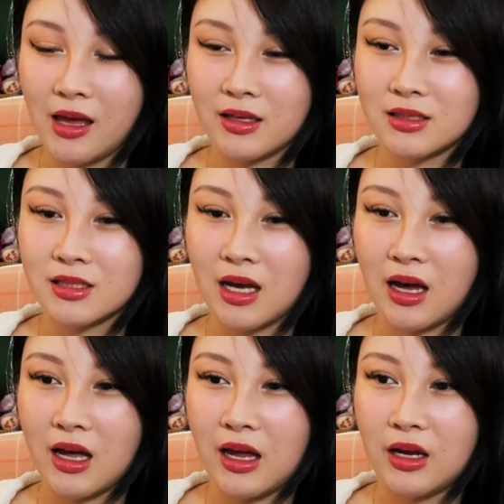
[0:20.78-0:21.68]
and
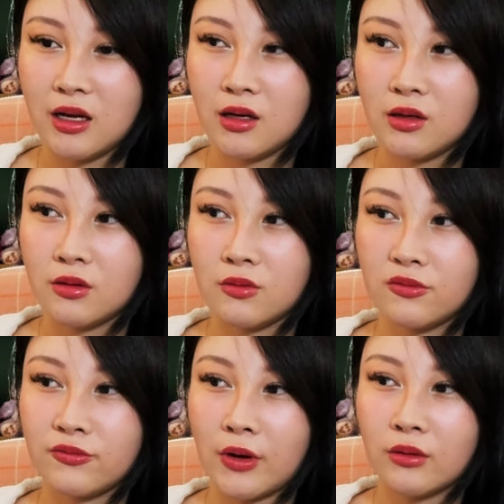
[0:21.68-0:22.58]
I
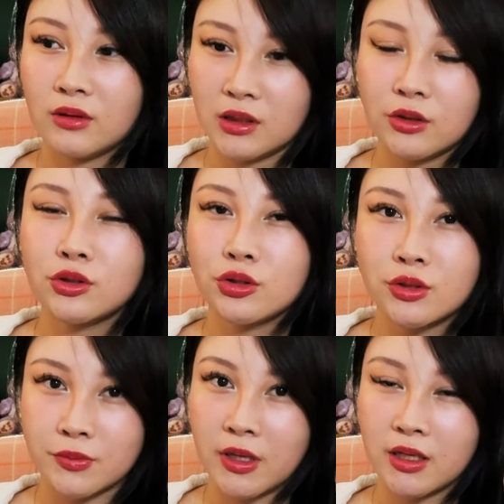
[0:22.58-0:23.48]
felt a little too
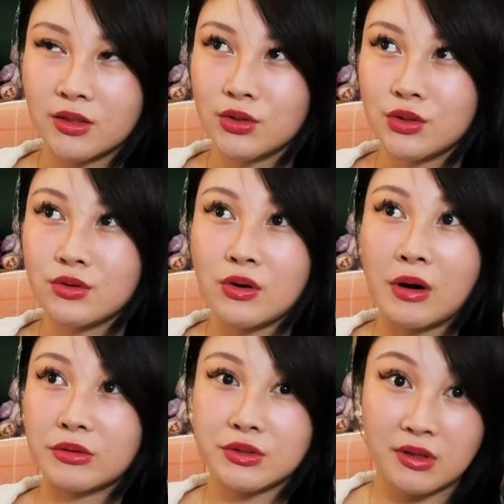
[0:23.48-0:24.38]
depressed to go
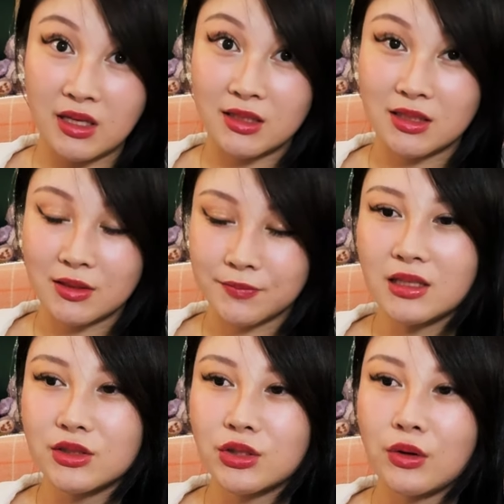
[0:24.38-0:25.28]
out to eat.
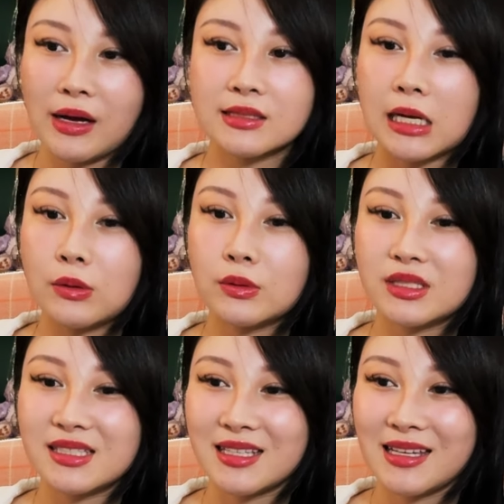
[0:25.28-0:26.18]
And so as I
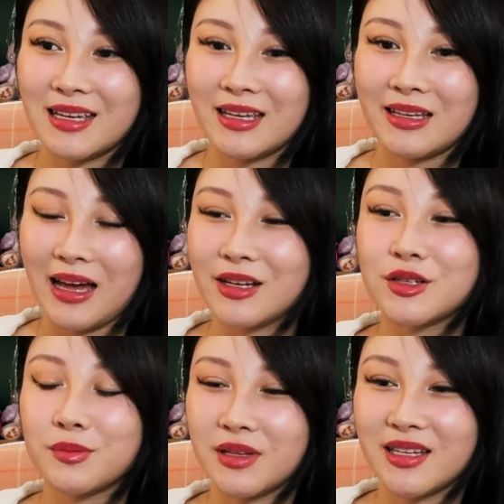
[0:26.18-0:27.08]
was at
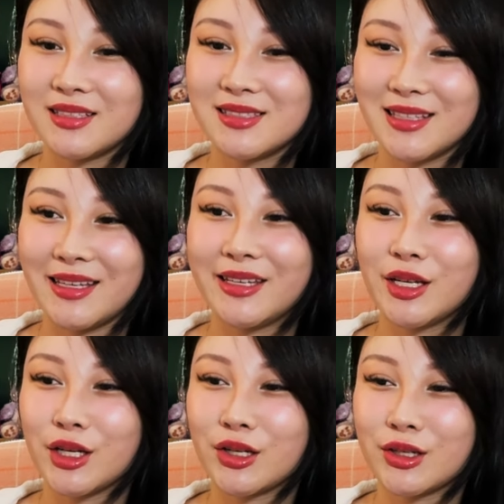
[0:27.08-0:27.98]
her place
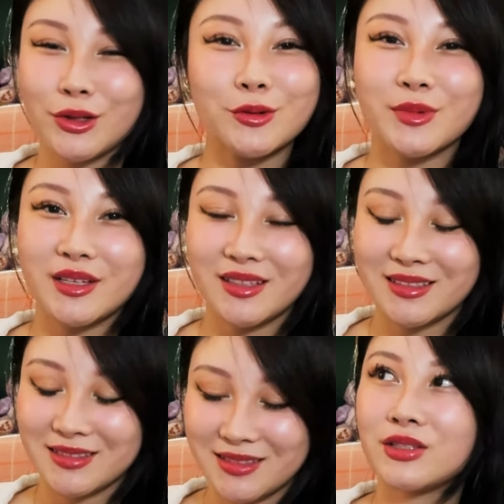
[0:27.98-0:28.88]
eating her
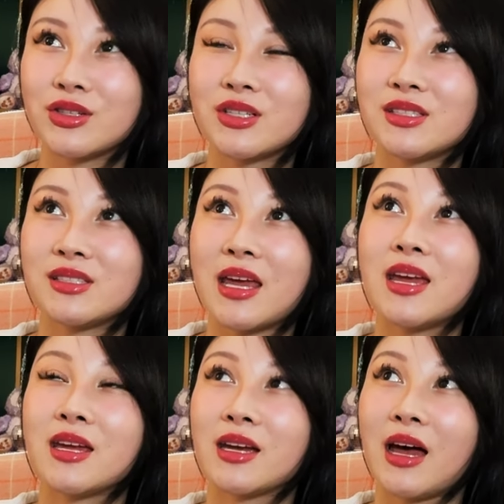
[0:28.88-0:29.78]
oatmeal, I started
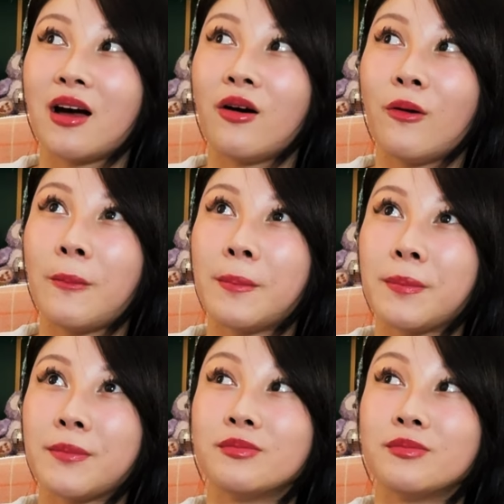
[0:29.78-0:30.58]
saying how